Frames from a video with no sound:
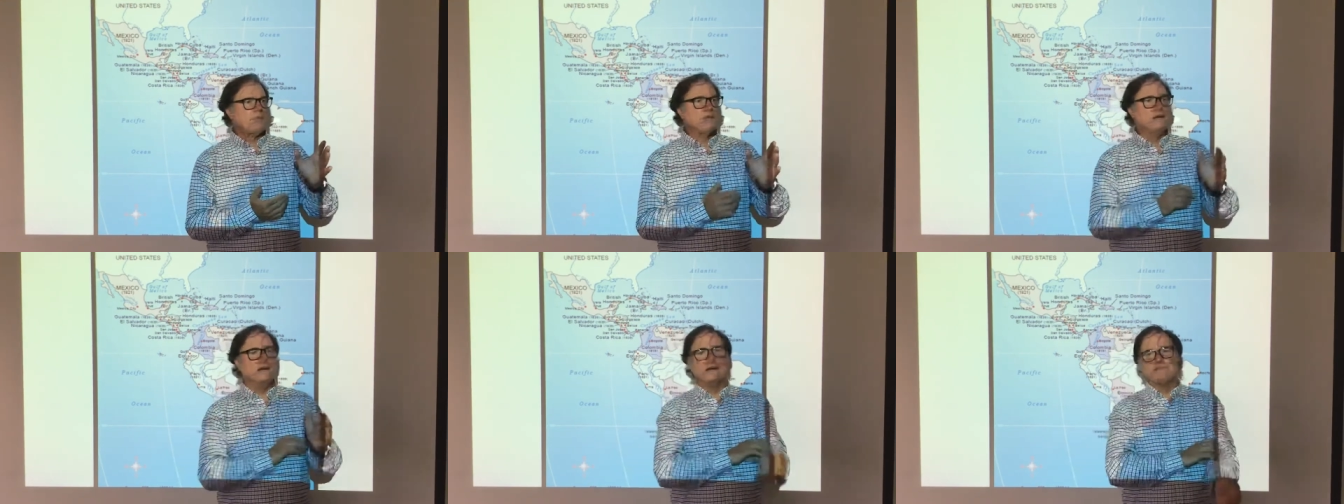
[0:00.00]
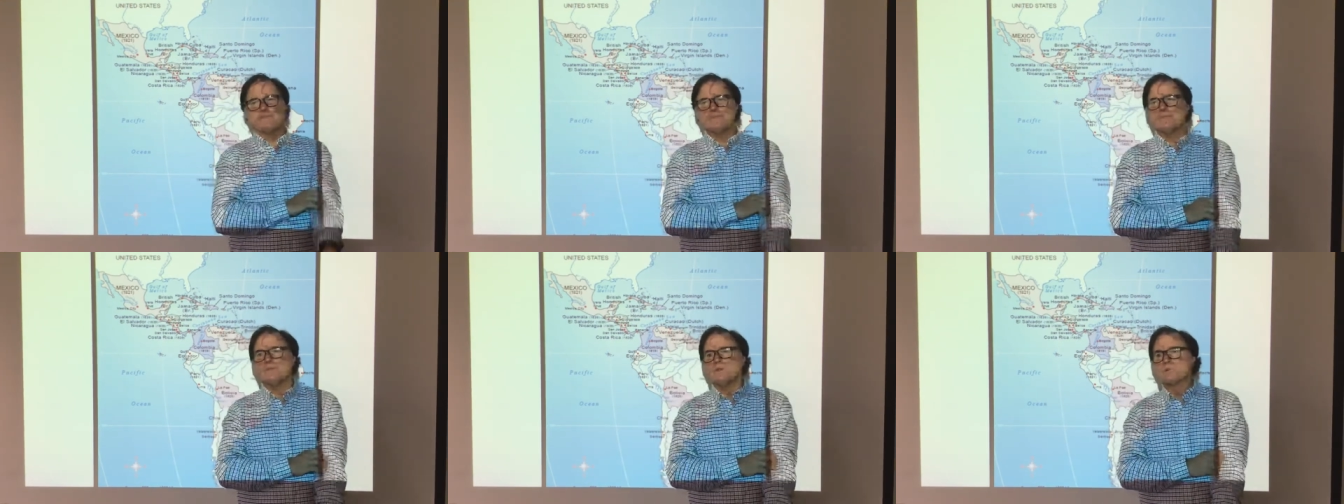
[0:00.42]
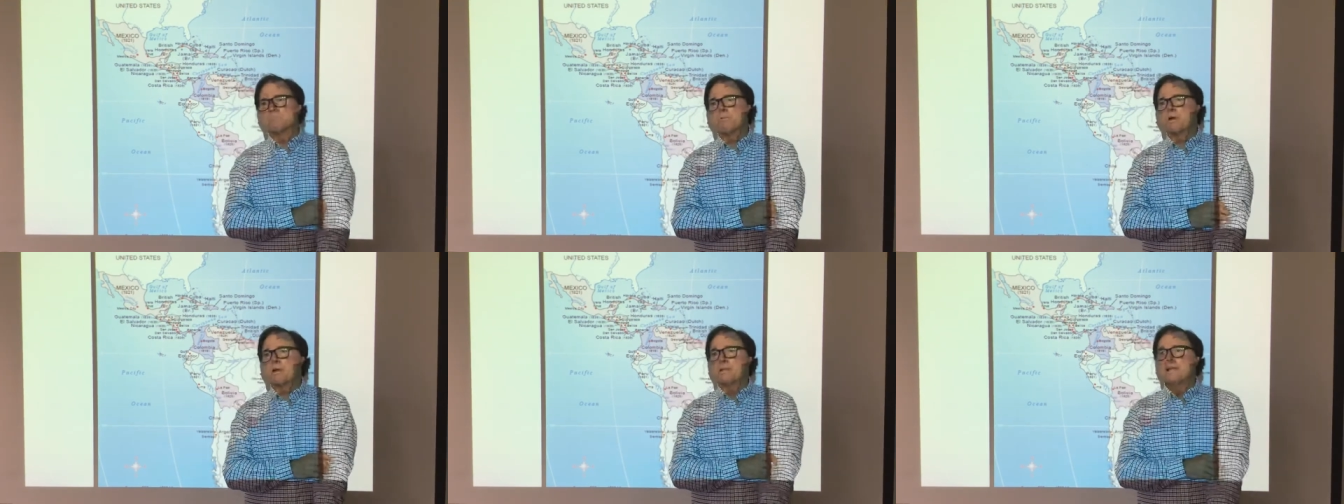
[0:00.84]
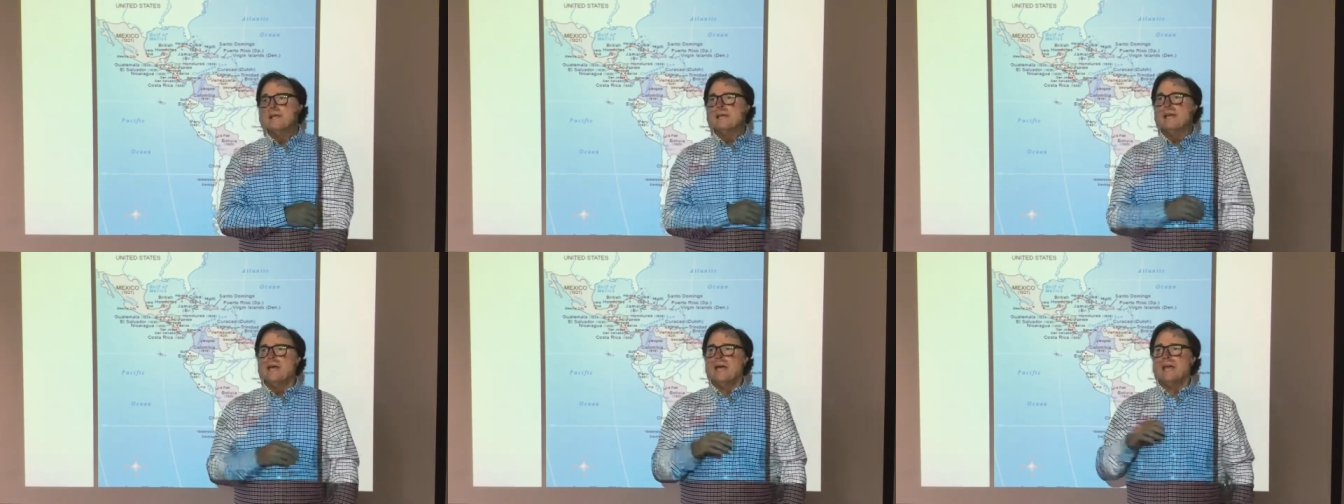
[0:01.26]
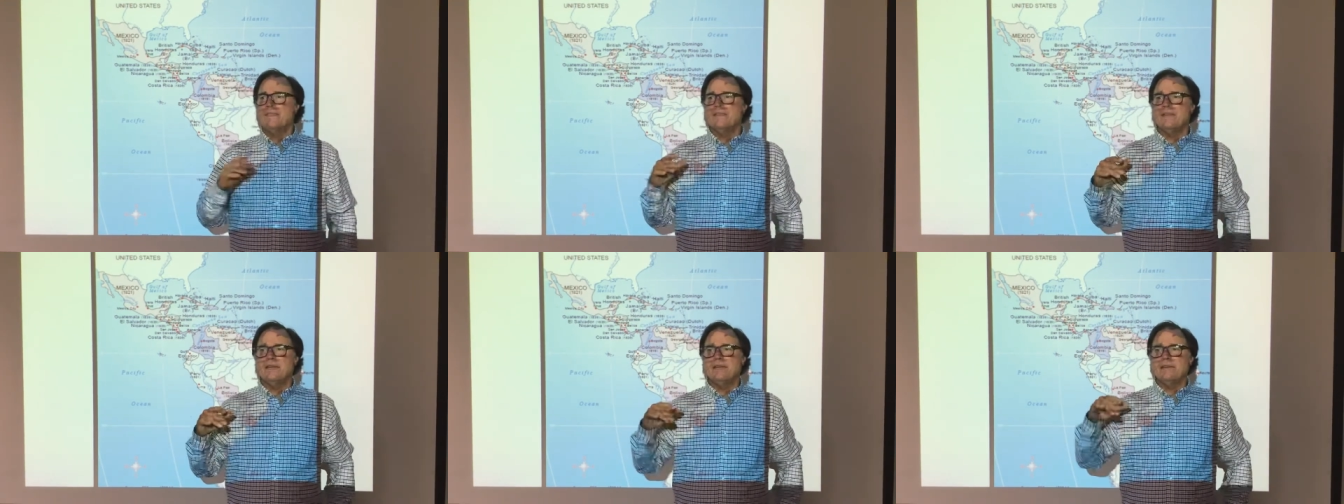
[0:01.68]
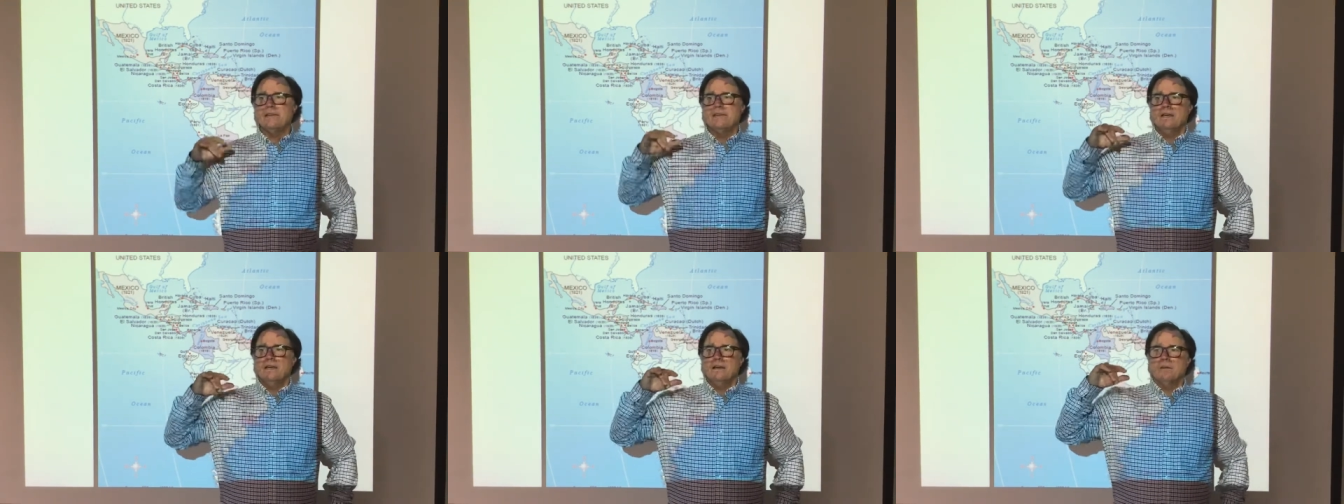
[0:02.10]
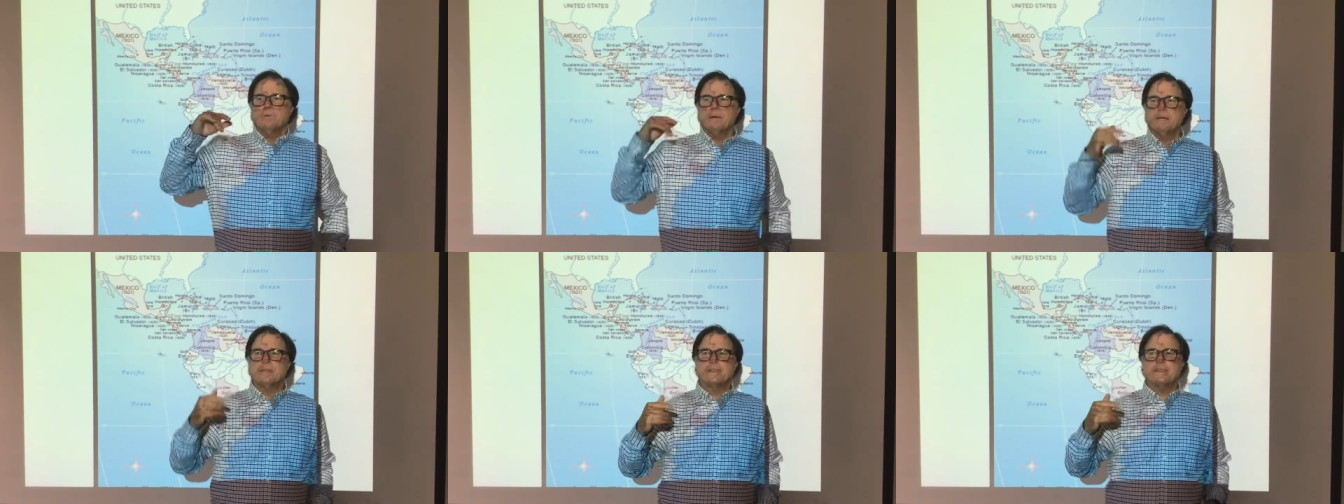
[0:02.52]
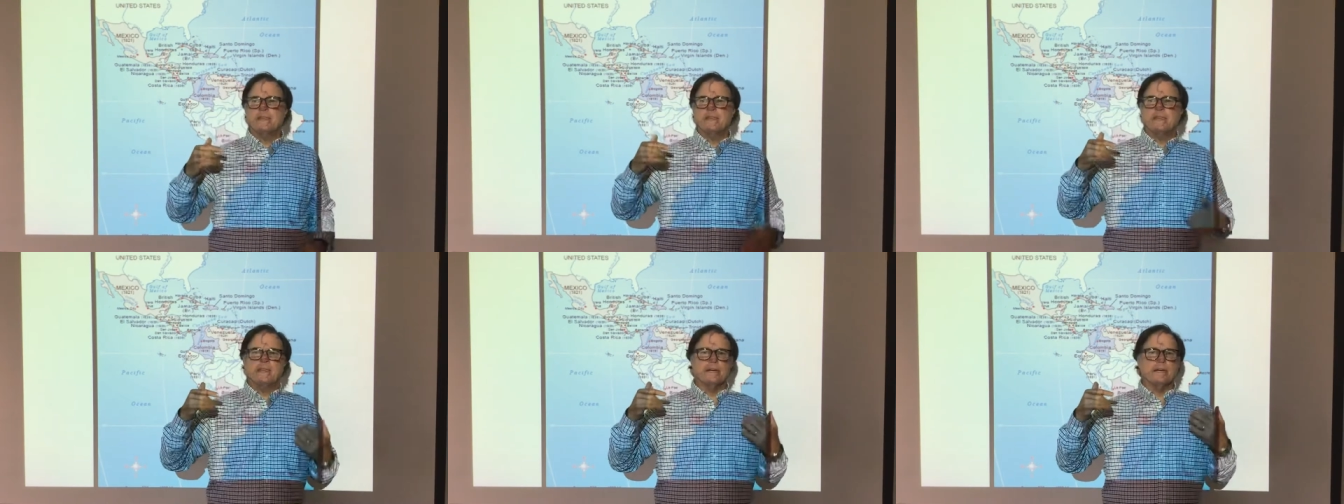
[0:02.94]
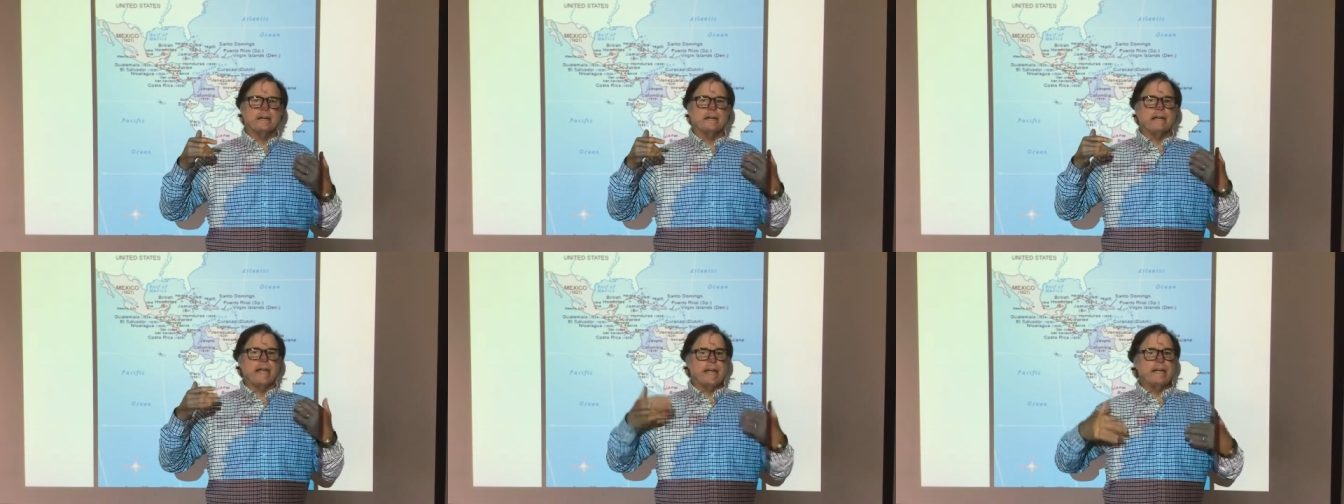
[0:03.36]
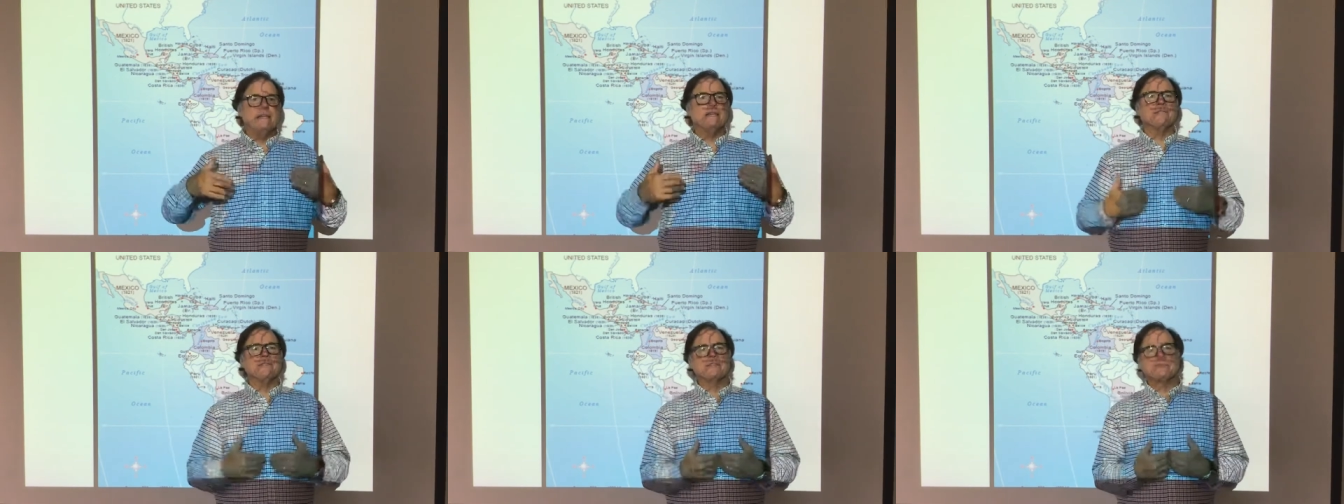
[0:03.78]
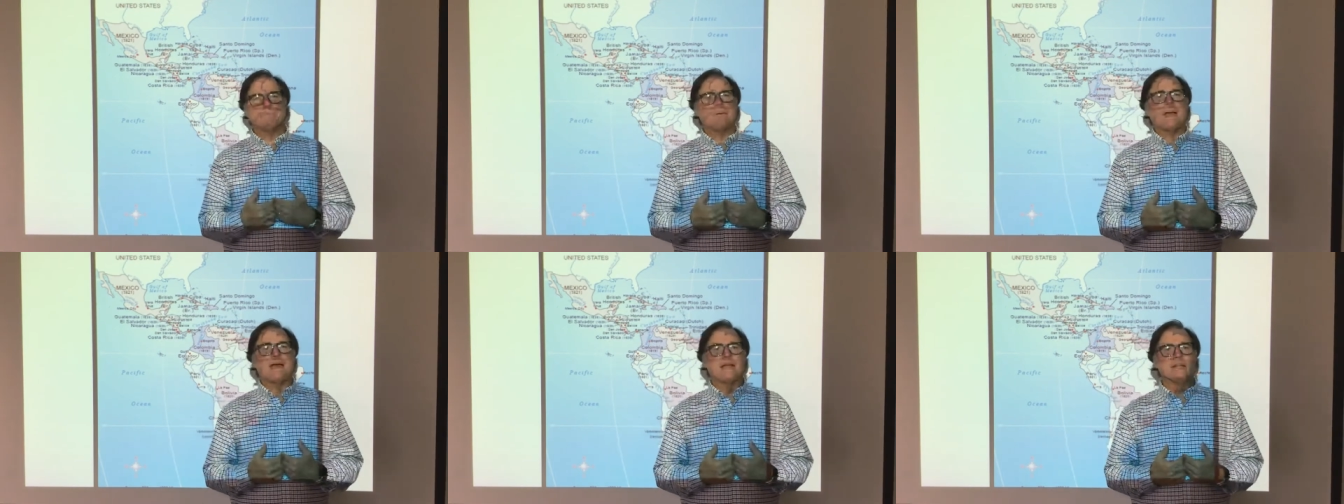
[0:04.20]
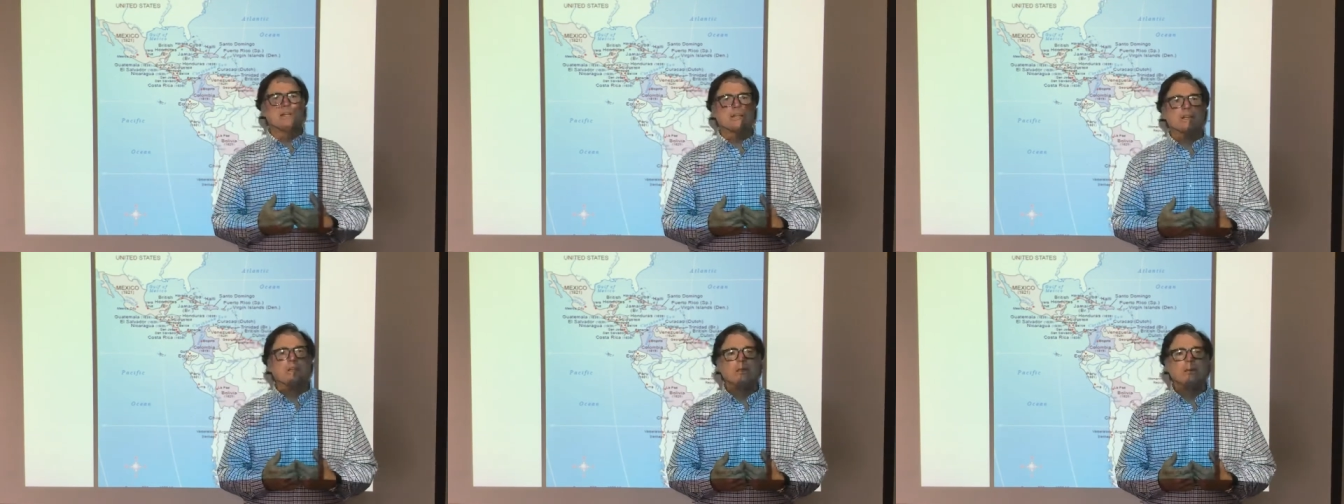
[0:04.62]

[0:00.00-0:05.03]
uh, for the most part. And then with the uh, end of the Spanish